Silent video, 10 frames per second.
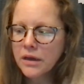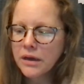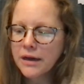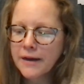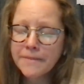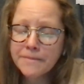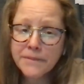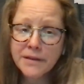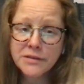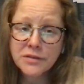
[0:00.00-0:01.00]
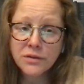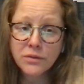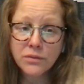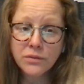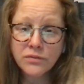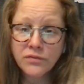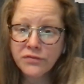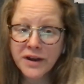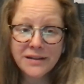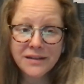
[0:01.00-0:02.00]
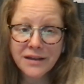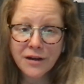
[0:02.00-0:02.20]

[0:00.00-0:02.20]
And so, frankly,